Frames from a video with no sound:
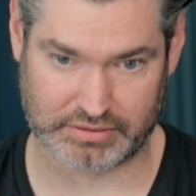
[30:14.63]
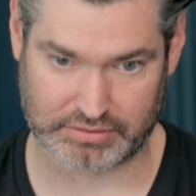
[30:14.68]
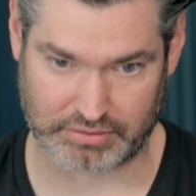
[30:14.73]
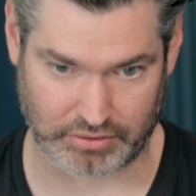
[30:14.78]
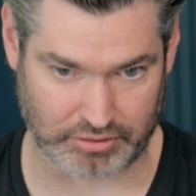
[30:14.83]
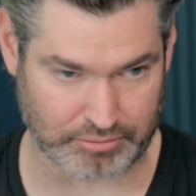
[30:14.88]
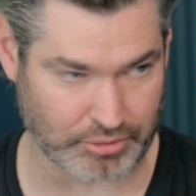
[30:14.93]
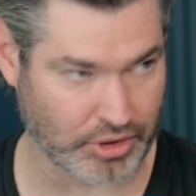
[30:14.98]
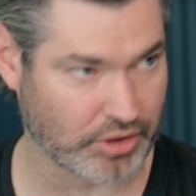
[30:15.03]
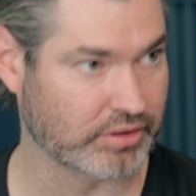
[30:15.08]

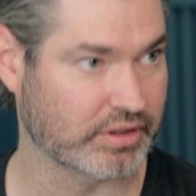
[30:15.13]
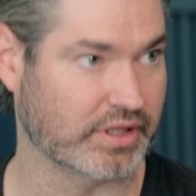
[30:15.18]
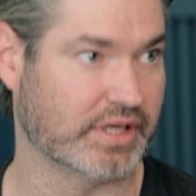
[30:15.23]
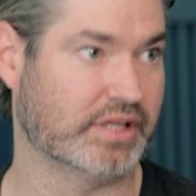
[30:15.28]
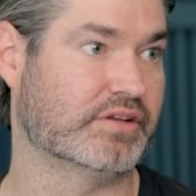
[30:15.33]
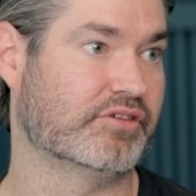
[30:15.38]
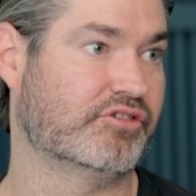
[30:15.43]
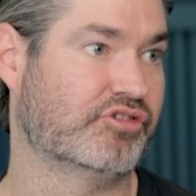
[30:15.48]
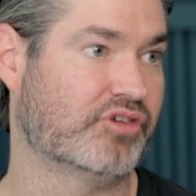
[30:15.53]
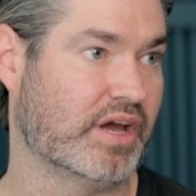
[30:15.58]
hormonally in
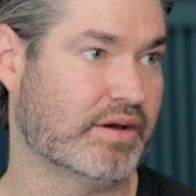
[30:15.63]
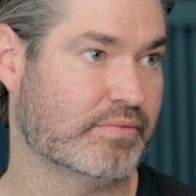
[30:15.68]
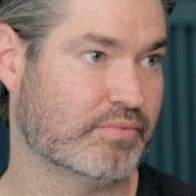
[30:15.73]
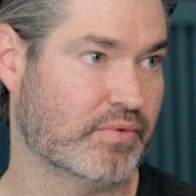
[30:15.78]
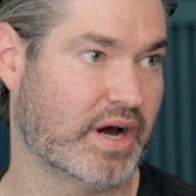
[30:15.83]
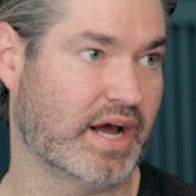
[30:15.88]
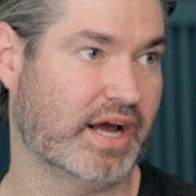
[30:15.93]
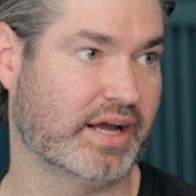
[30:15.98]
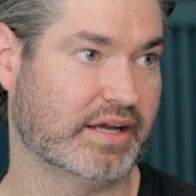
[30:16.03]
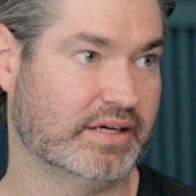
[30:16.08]
the same
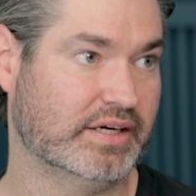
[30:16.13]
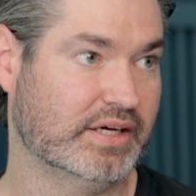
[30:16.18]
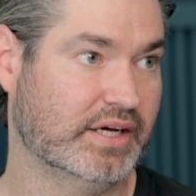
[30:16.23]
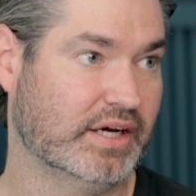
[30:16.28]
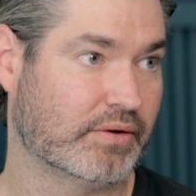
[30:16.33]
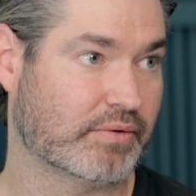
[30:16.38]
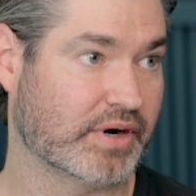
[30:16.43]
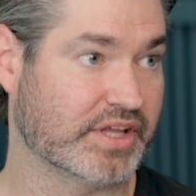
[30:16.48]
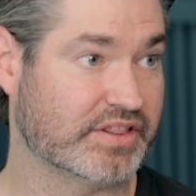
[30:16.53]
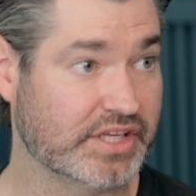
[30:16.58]
way, right?